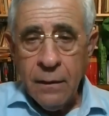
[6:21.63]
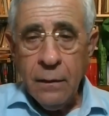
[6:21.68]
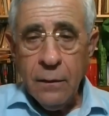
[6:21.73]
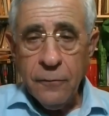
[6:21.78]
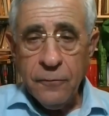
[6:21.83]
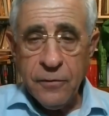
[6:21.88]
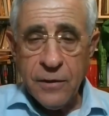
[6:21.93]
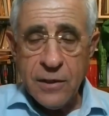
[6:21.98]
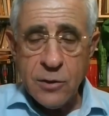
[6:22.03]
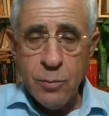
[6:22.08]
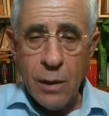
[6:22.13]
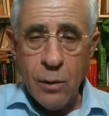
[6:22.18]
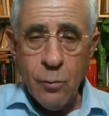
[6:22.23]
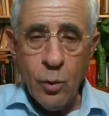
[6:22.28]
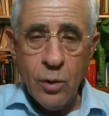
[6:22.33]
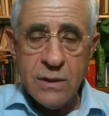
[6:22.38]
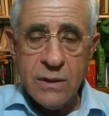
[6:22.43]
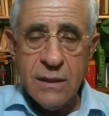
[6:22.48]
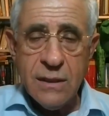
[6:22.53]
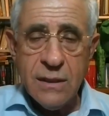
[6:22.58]
First one
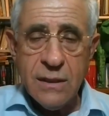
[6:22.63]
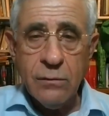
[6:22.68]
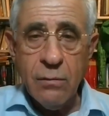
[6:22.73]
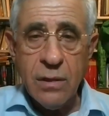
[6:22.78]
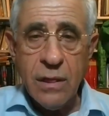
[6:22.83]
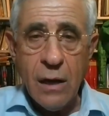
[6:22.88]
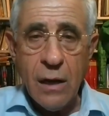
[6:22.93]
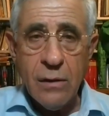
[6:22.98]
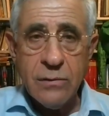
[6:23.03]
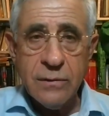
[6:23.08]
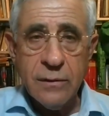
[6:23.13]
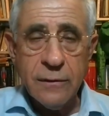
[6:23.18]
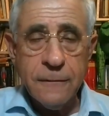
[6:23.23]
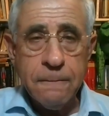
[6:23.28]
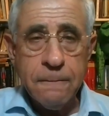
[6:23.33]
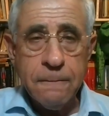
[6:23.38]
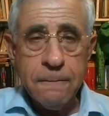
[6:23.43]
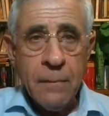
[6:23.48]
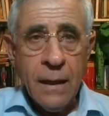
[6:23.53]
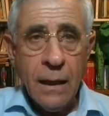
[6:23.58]
was in
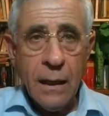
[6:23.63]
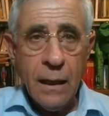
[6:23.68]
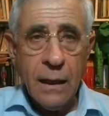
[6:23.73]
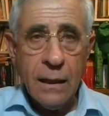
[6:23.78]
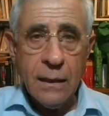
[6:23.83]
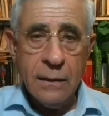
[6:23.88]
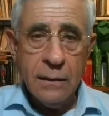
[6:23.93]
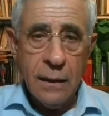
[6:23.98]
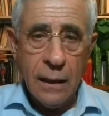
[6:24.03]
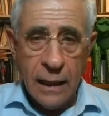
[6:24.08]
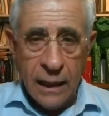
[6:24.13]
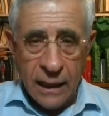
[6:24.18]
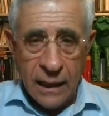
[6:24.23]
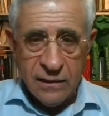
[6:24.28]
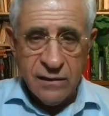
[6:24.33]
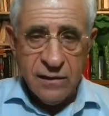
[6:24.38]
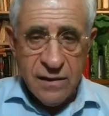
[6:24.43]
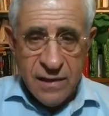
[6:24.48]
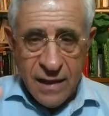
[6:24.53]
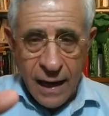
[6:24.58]

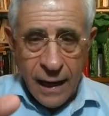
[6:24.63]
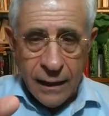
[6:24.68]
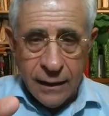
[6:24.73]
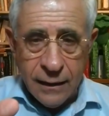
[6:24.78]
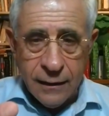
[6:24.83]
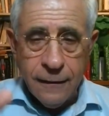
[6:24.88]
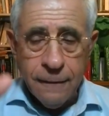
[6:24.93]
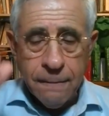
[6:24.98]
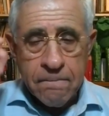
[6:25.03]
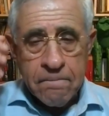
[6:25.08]
2008-9,